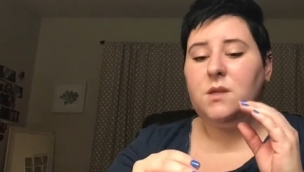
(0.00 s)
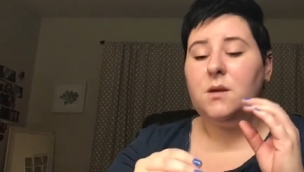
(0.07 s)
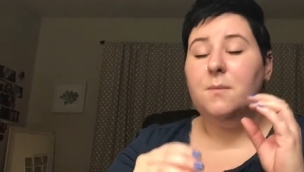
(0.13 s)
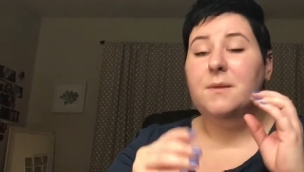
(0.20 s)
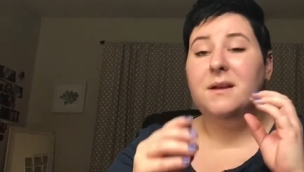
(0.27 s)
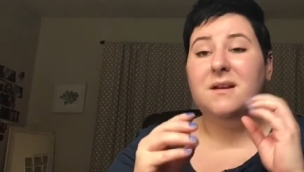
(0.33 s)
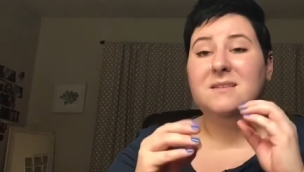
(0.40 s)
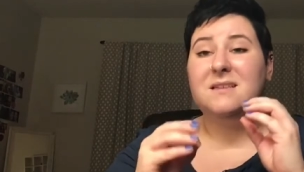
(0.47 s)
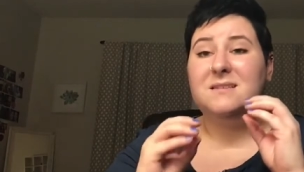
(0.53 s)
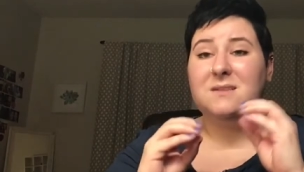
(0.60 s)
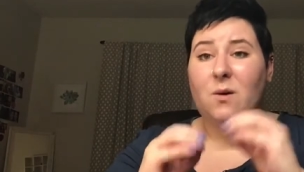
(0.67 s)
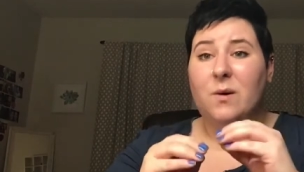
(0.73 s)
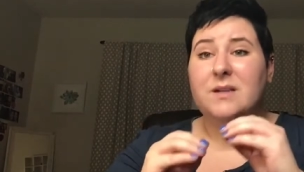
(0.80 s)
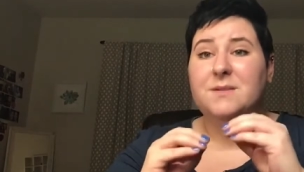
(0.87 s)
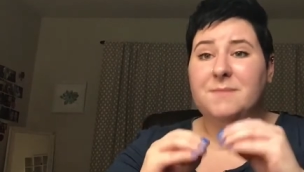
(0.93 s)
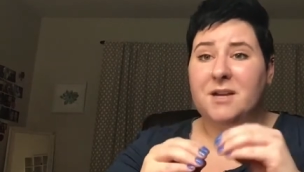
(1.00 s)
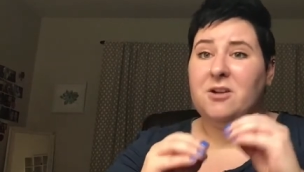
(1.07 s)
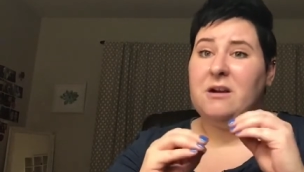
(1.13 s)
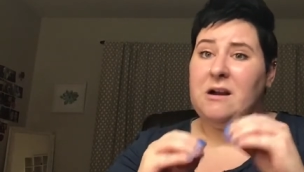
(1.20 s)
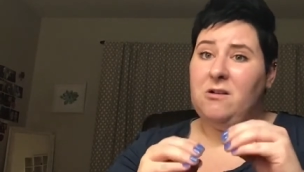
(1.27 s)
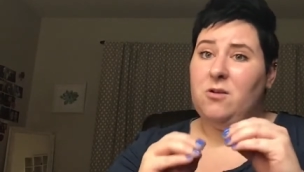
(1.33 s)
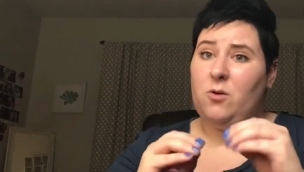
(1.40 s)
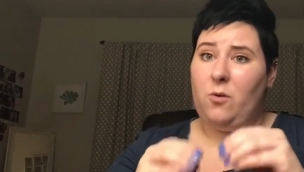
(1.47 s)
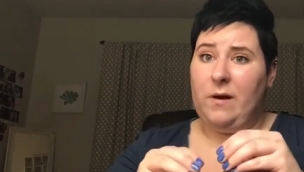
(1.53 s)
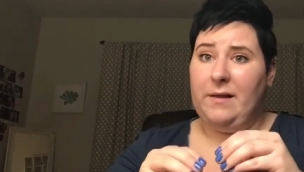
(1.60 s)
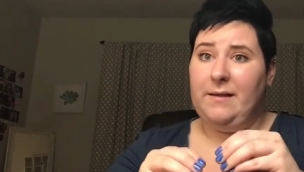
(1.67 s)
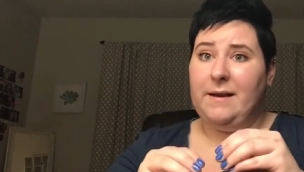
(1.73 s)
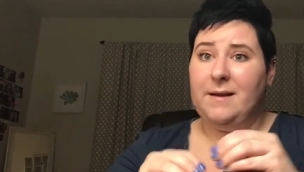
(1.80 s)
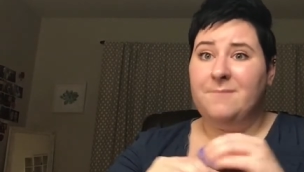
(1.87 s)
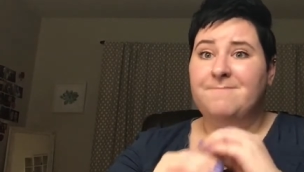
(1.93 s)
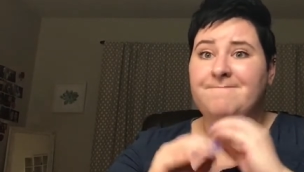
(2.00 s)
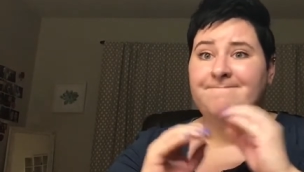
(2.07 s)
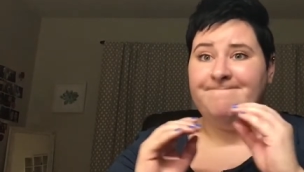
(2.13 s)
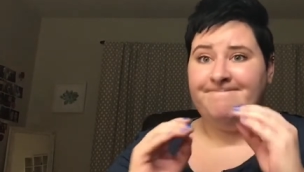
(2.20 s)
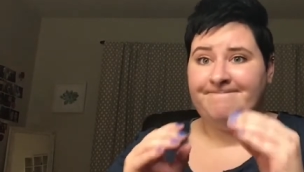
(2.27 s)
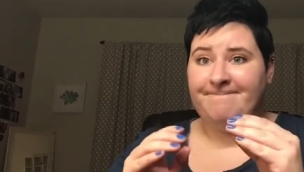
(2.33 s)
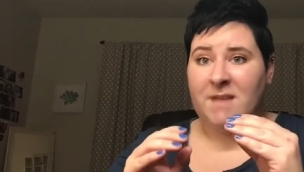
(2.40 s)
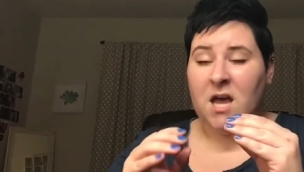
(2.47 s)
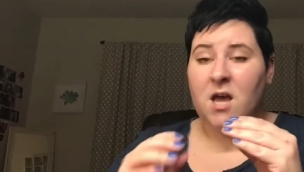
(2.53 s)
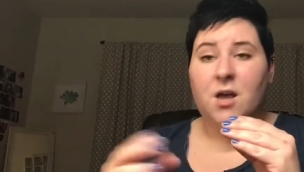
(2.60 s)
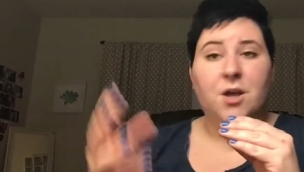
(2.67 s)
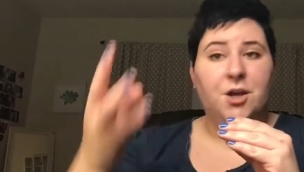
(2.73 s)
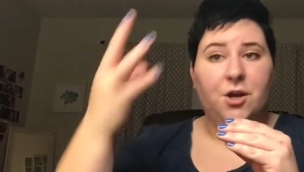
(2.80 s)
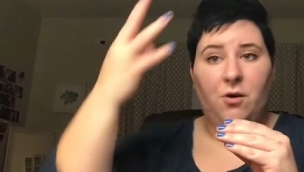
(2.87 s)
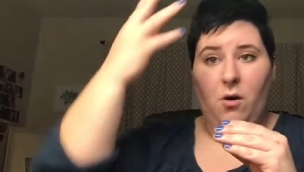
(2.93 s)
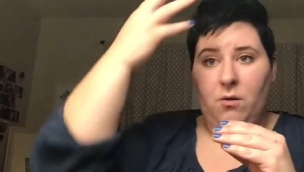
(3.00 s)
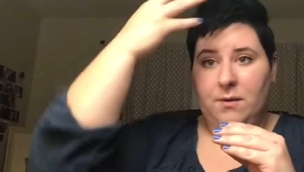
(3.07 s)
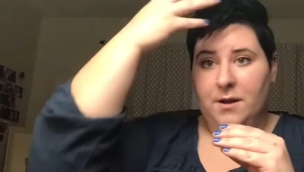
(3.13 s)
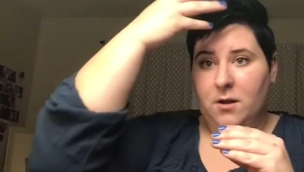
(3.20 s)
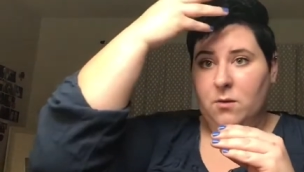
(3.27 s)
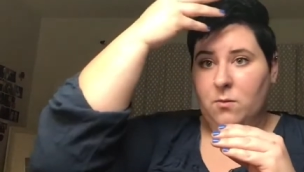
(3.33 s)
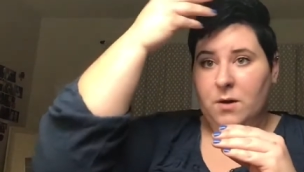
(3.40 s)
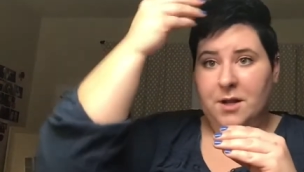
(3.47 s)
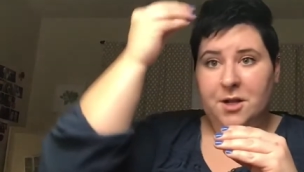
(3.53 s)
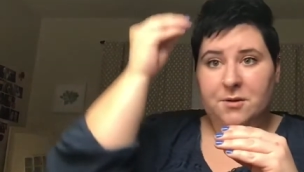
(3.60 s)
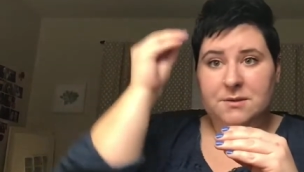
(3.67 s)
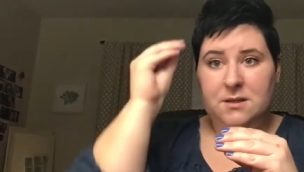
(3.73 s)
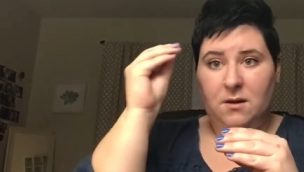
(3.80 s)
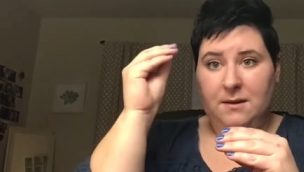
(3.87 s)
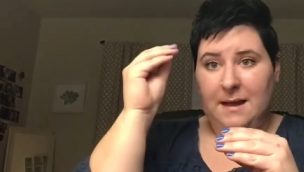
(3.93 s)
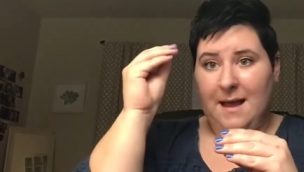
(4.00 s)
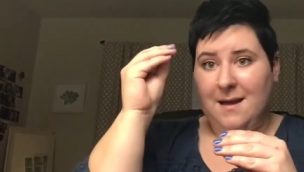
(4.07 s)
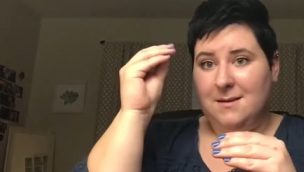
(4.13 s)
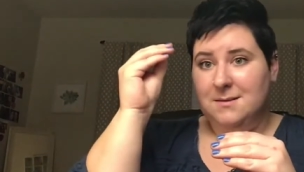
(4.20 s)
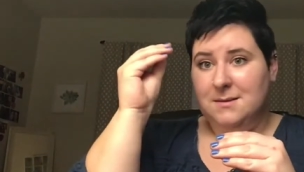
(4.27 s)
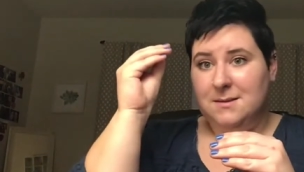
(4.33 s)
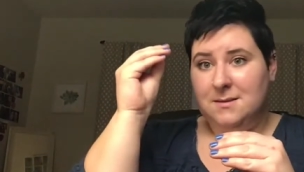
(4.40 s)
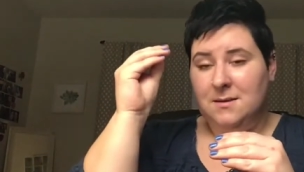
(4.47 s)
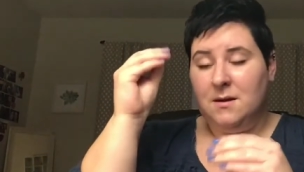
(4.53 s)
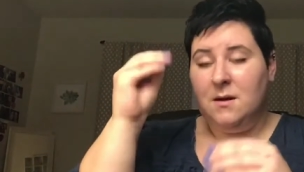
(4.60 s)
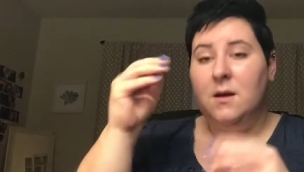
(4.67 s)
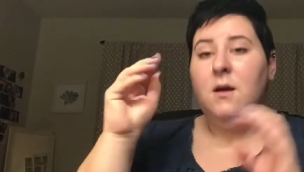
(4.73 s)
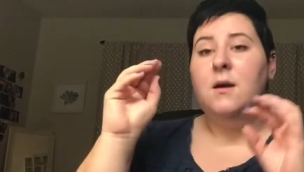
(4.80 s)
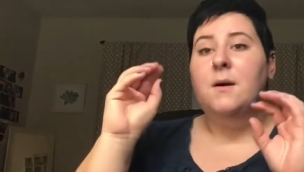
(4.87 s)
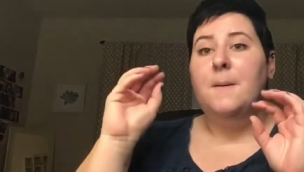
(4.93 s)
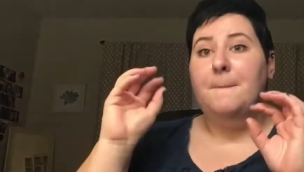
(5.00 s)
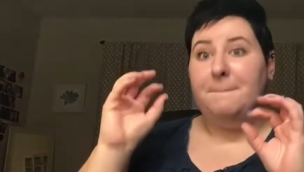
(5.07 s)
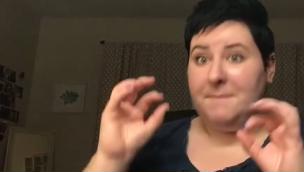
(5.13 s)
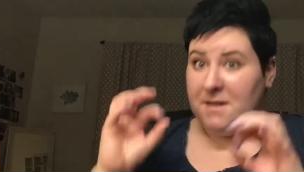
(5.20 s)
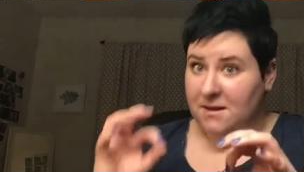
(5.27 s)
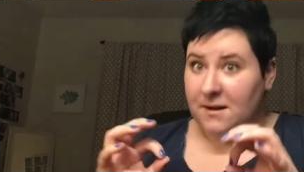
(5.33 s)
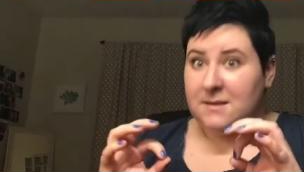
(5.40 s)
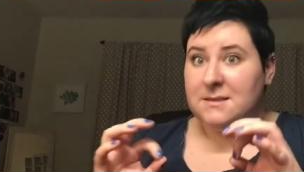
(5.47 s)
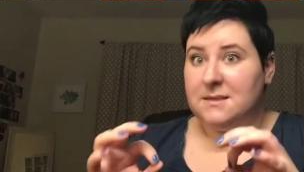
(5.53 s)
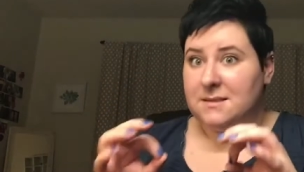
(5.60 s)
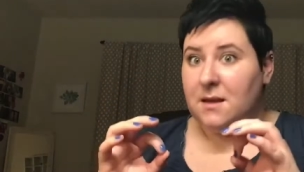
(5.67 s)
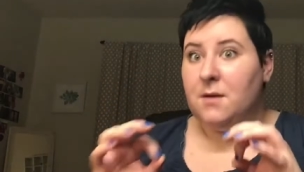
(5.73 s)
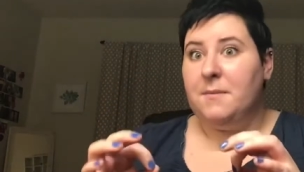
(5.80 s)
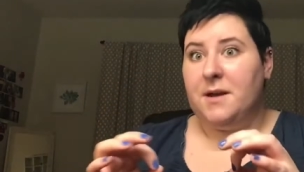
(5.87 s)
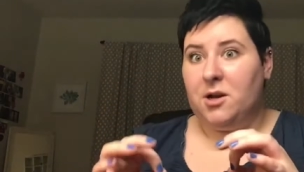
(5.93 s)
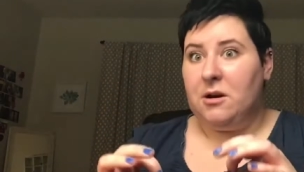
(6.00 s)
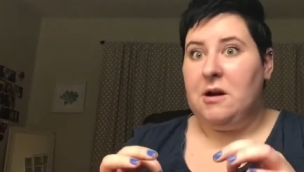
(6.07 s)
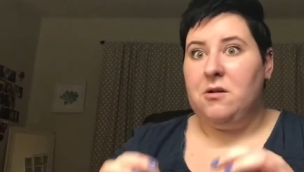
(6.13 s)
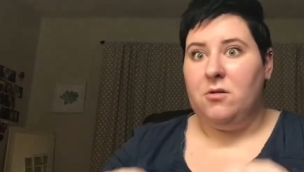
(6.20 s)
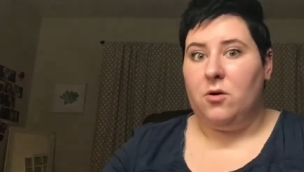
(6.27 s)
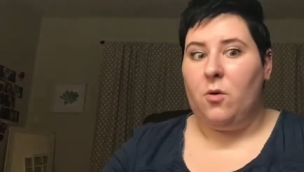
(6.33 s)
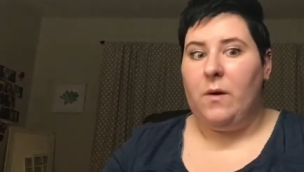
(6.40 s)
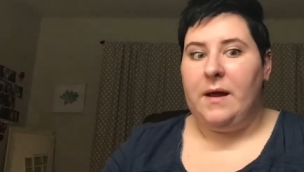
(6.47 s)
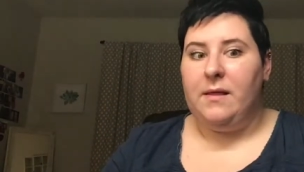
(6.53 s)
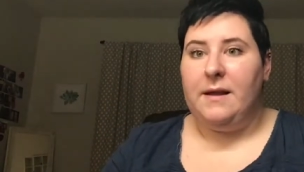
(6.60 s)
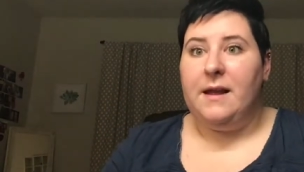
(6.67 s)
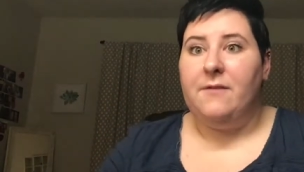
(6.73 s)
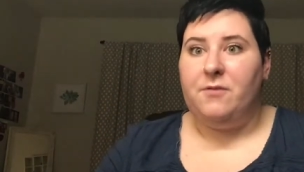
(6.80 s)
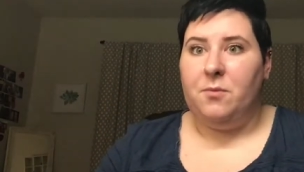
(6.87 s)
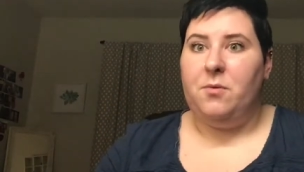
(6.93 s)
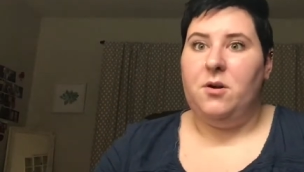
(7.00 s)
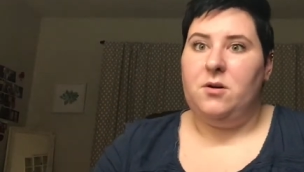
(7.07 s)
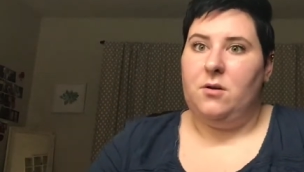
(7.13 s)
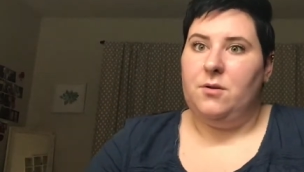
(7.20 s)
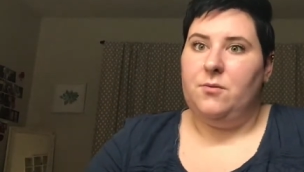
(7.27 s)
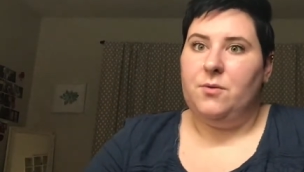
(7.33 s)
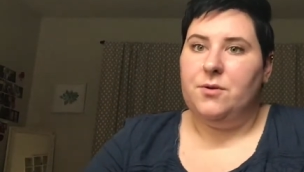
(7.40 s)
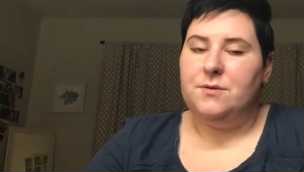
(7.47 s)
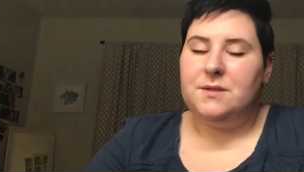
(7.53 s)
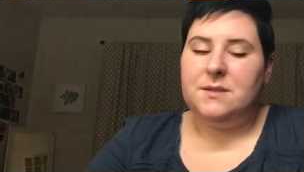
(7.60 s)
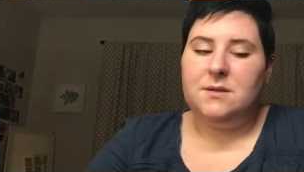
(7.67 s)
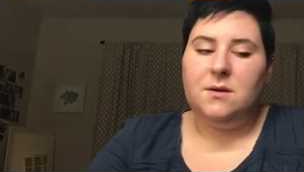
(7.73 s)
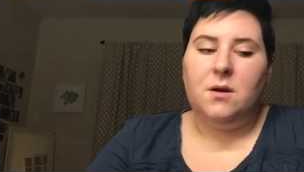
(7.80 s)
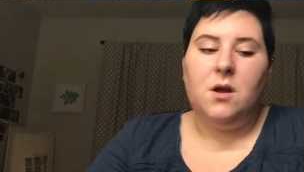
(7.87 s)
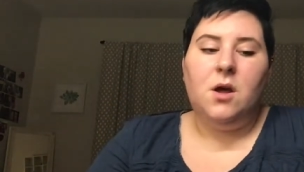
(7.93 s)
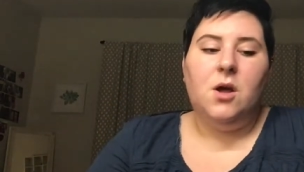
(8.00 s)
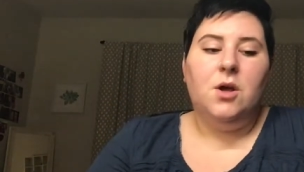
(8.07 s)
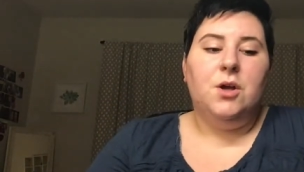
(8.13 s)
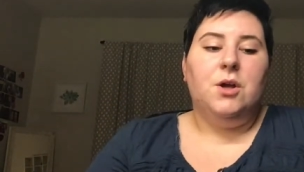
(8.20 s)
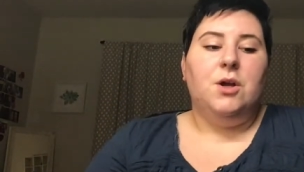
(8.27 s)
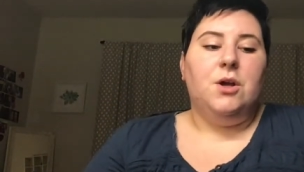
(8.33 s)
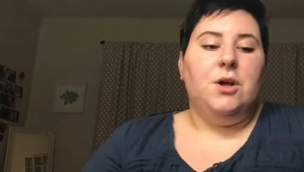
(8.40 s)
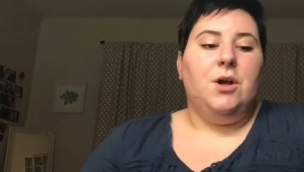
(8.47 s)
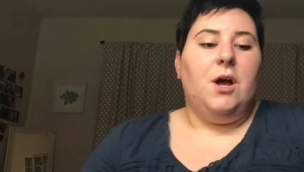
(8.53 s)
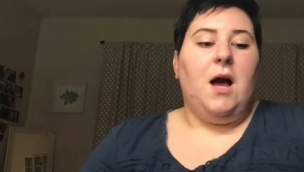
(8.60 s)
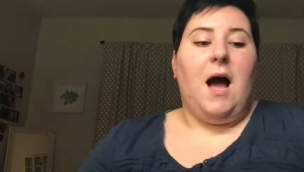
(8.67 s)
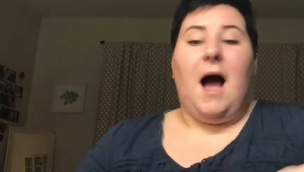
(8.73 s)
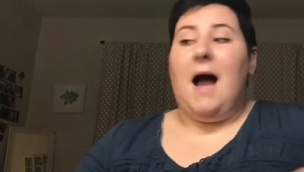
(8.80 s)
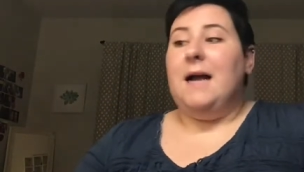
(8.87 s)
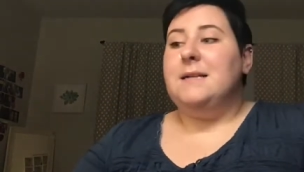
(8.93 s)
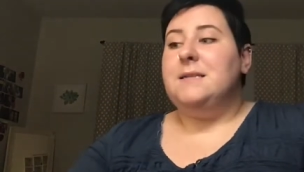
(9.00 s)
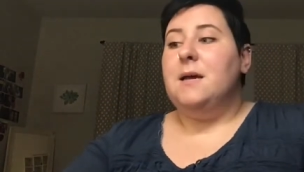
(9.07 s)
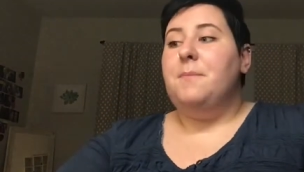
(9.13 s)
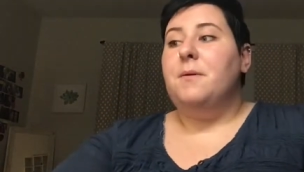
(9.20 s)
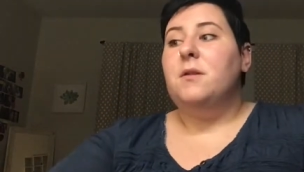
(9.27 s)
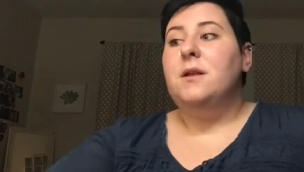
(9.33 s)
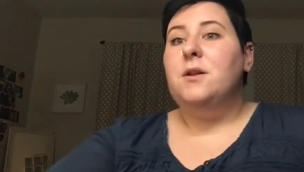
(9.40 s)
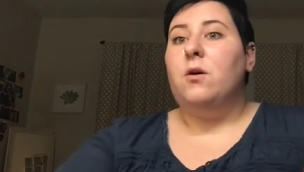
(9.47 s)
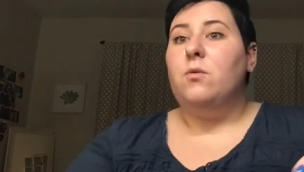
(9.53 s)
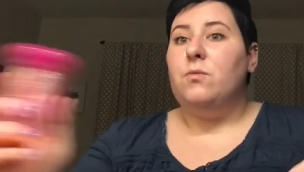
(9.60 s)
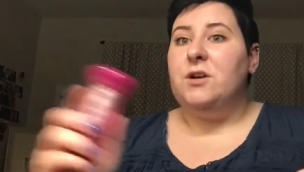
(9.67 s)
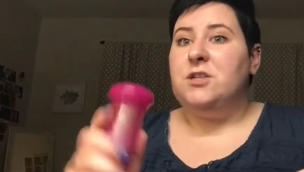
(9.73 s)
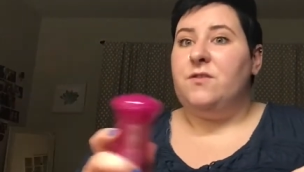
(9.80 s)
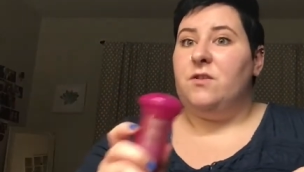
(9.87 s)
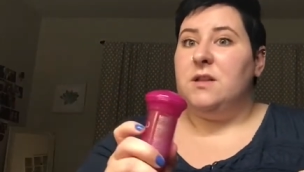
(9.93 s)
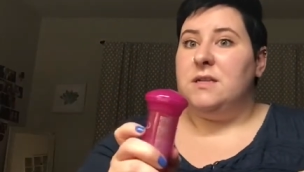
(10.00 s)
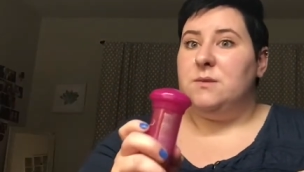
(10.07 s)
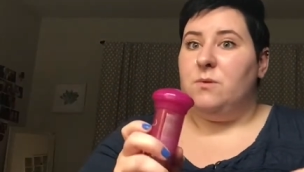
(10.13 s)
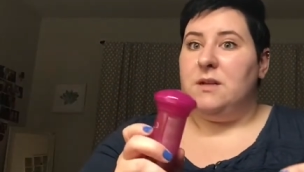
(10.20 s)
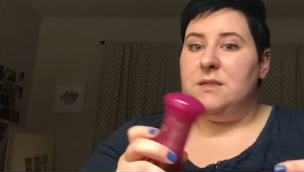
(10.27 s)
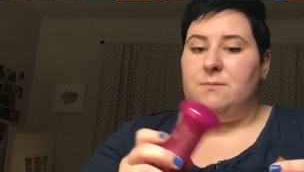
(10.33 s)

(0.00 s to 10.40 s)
because it's going to make your hair look oily. You're only going to want to use it on the ends because it's going to make your hair look oily if you put it on the roots. I typically don't reach for this one as